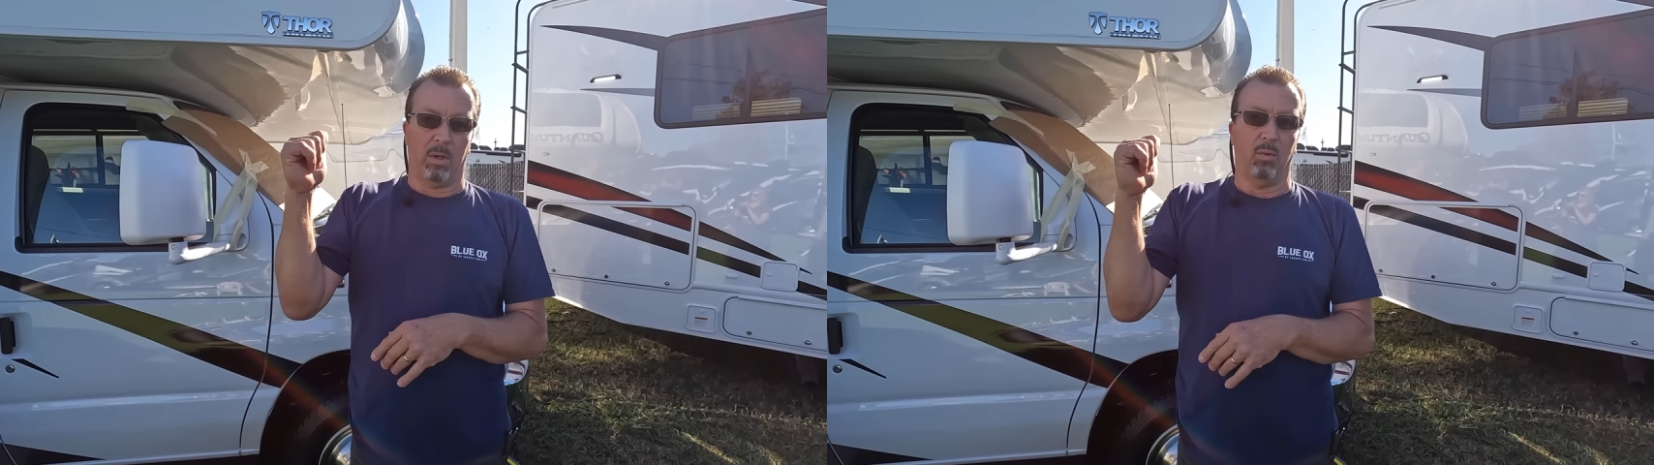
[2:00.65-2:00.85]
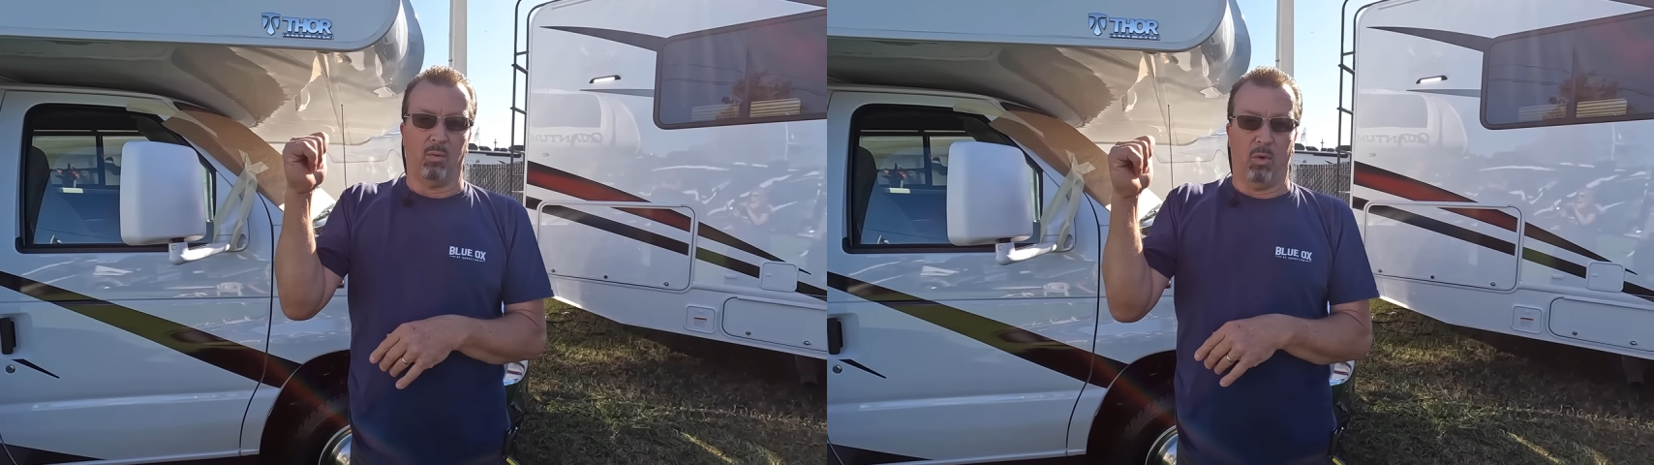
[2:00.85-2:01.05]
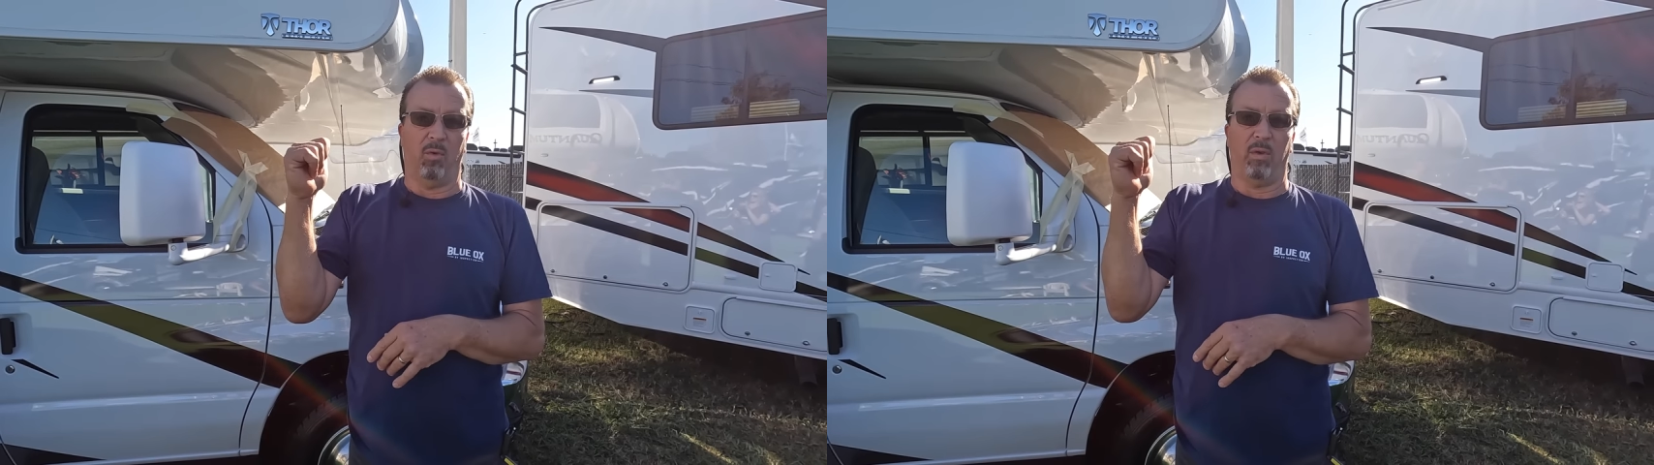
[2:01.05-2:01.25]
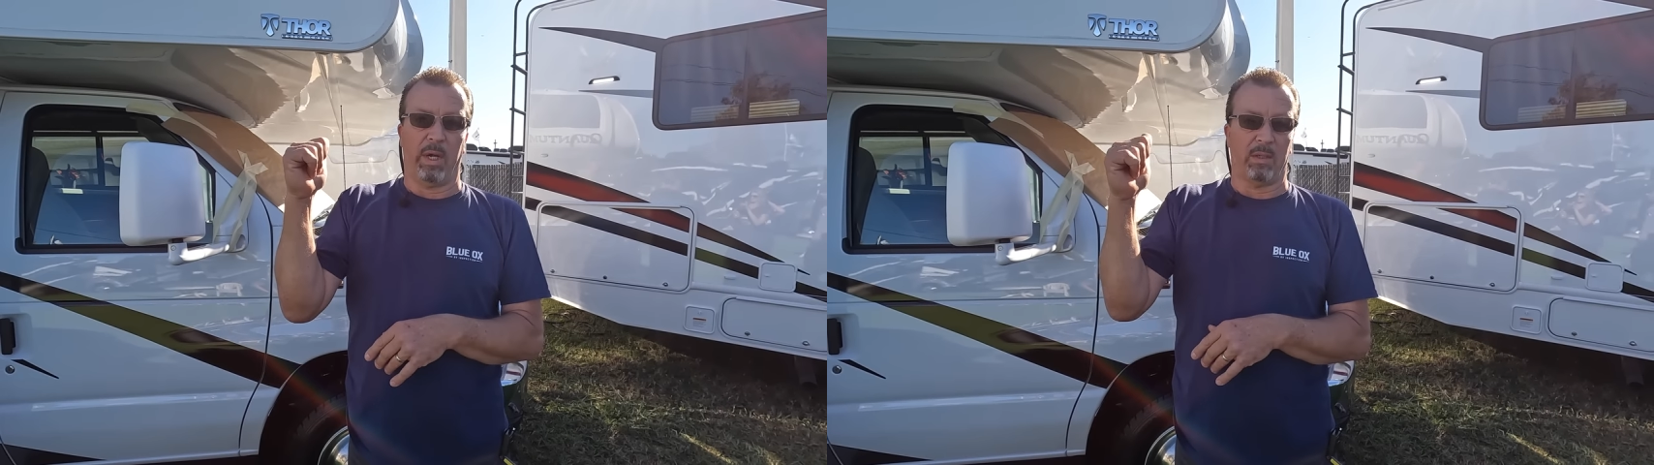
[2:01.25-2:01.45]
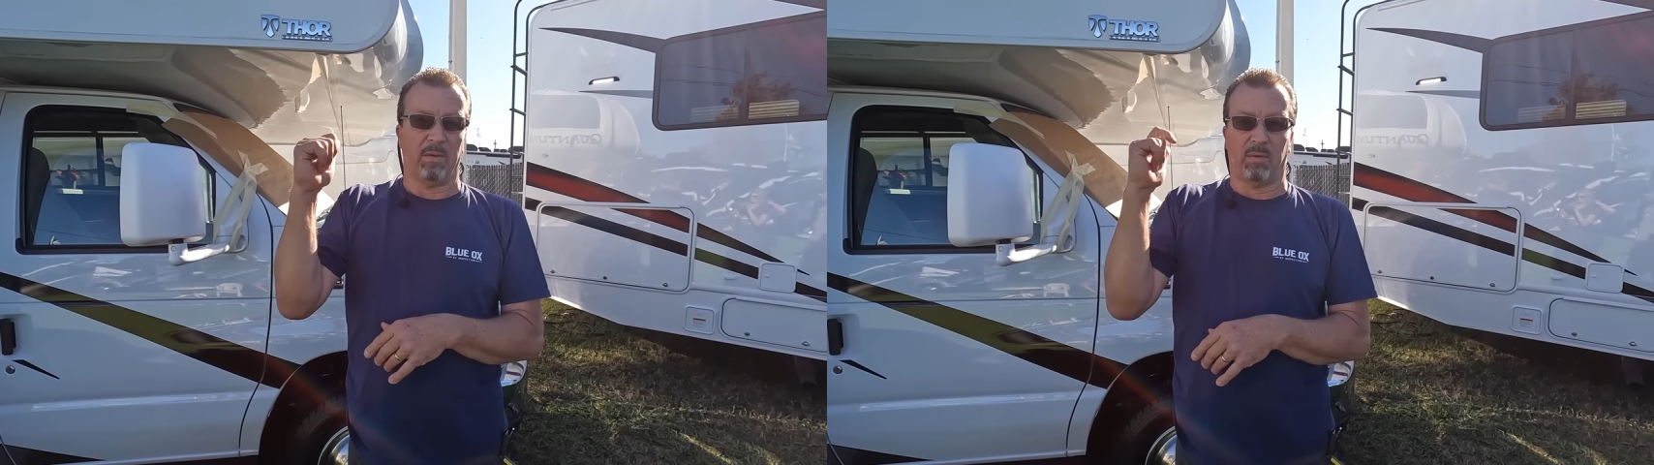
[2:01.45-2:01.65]
roof
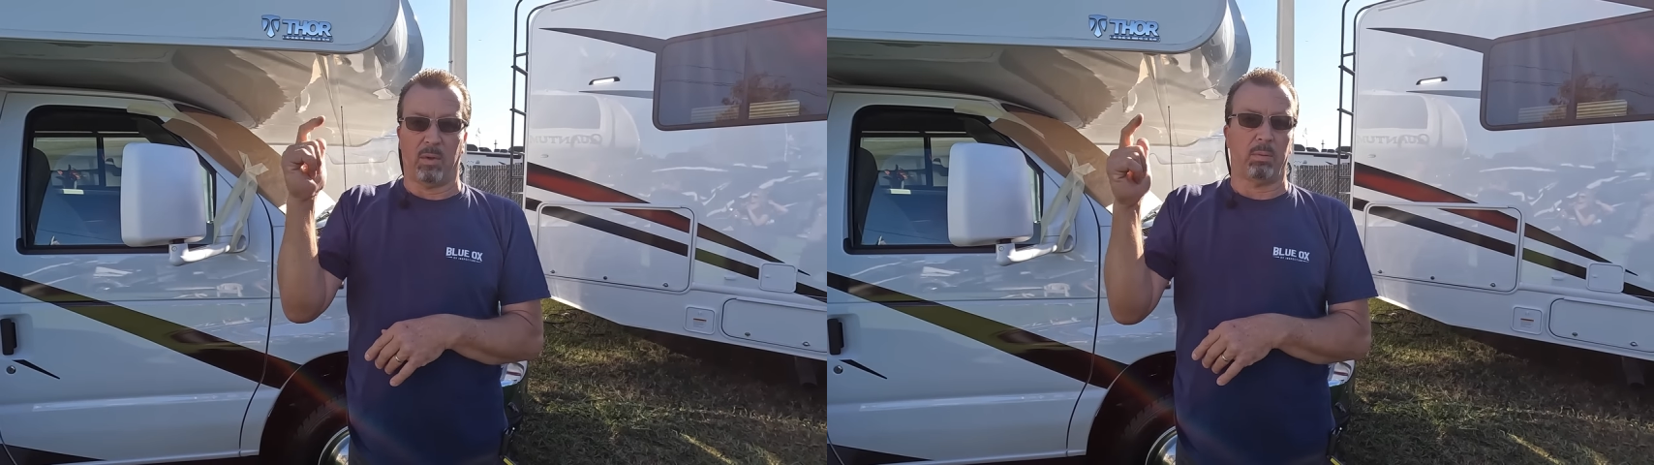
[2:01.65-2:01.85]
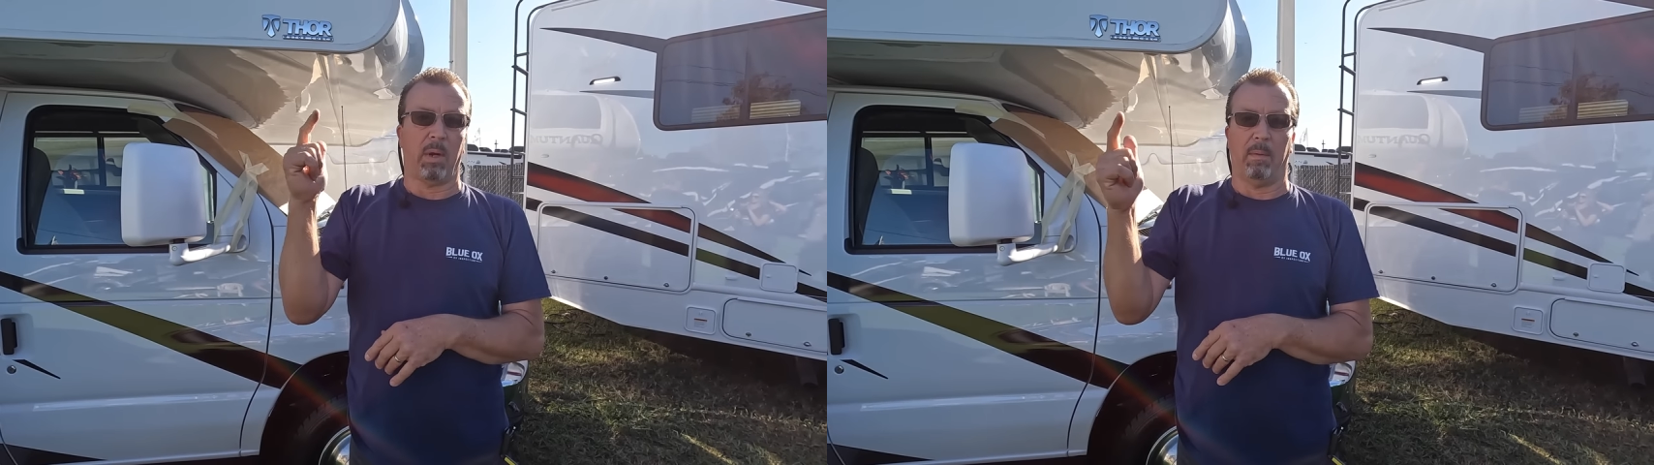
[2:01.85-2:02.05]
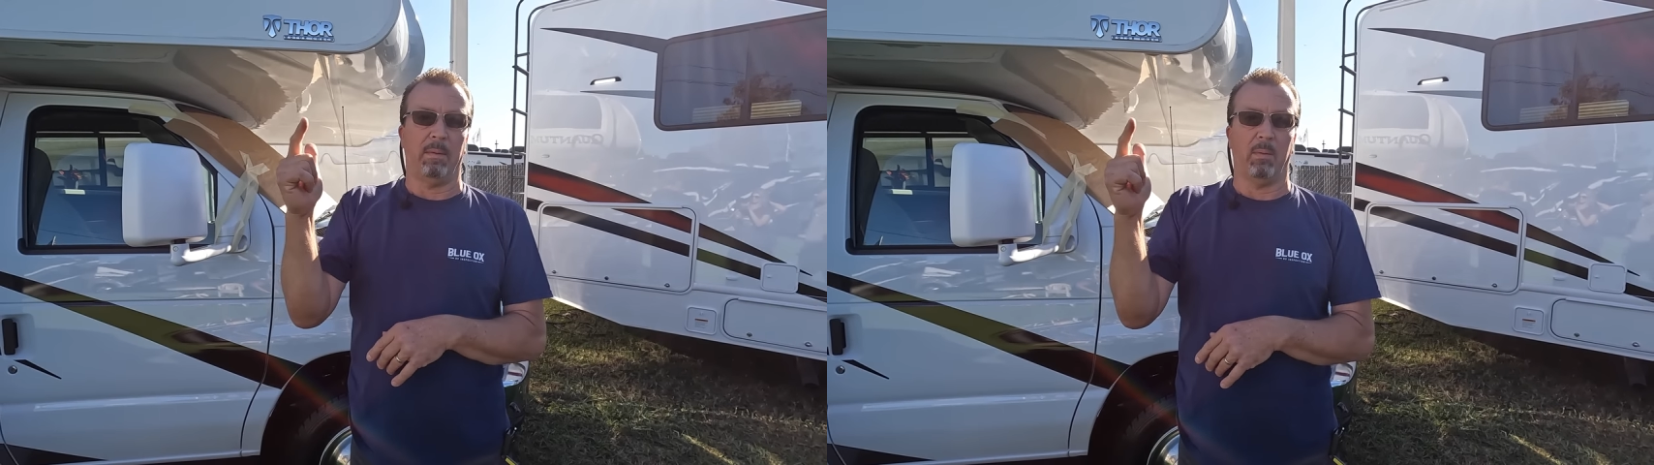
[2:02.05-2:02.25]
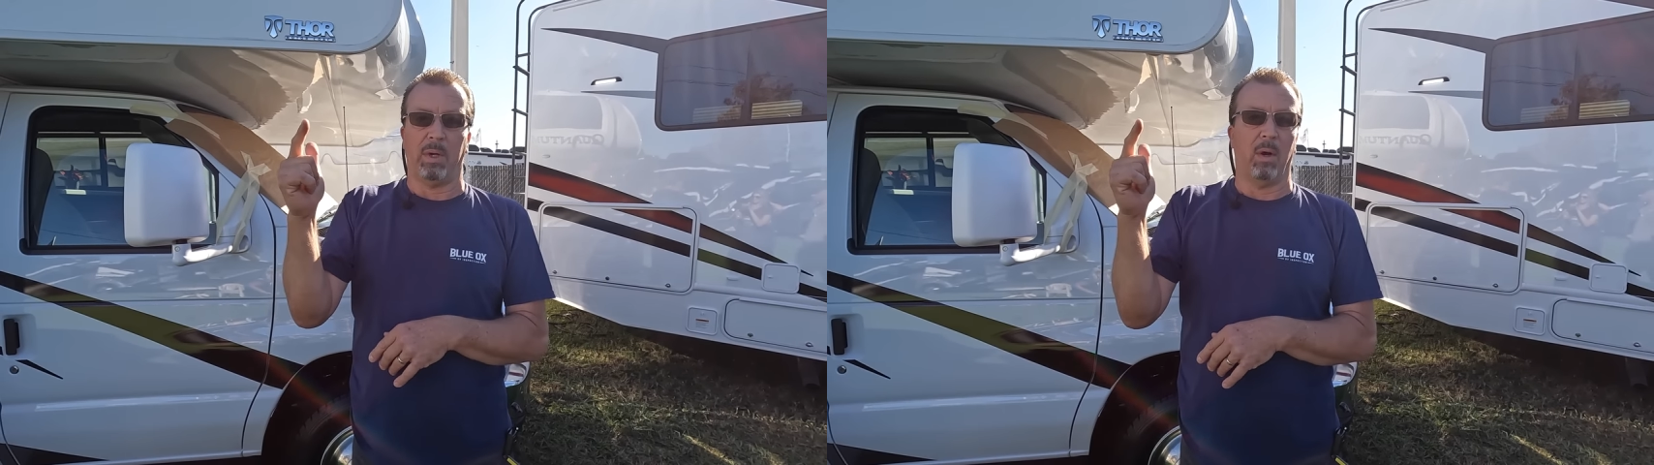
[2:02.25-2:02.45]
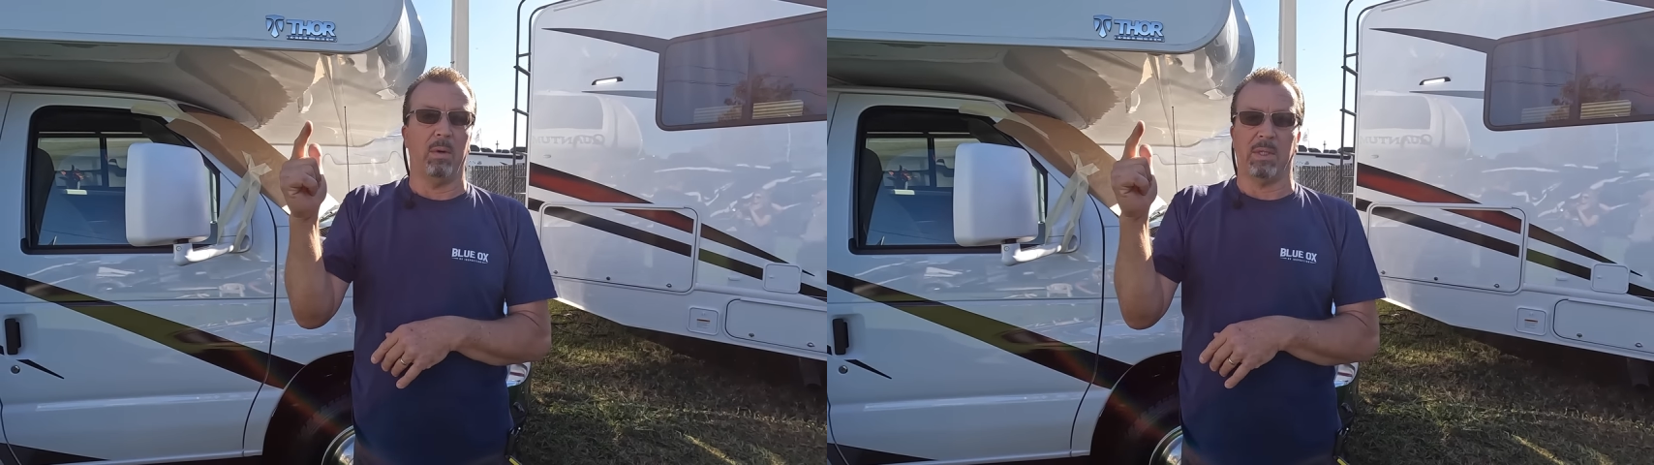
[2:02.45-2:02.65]
is the first problem that we
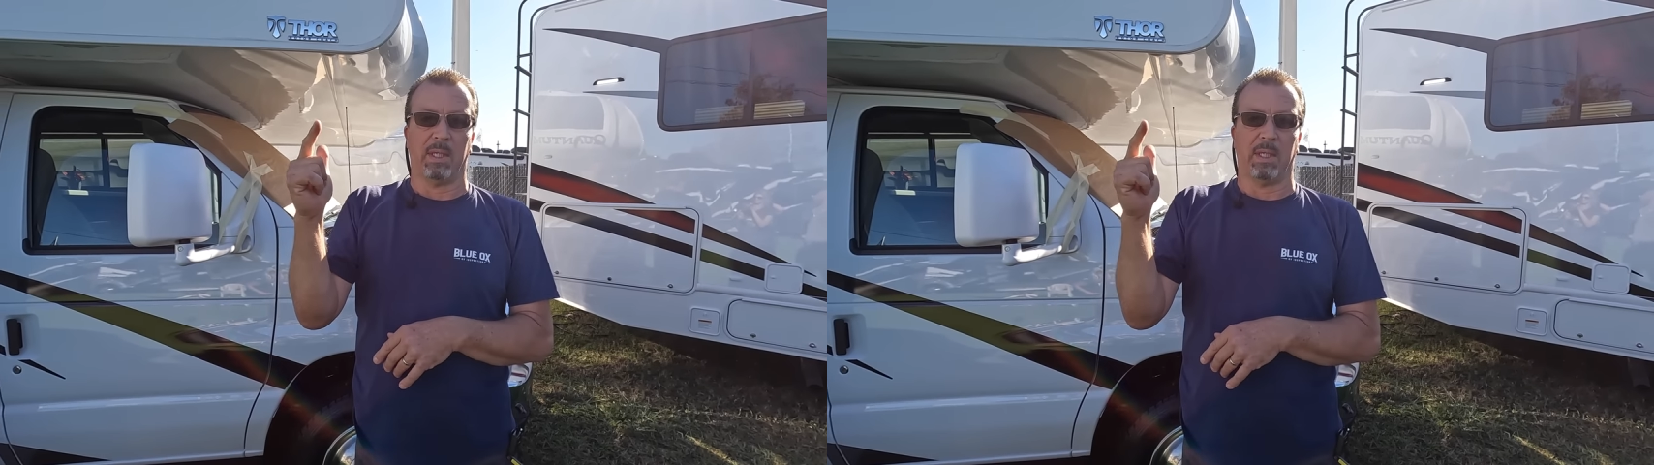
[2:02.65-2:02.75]
always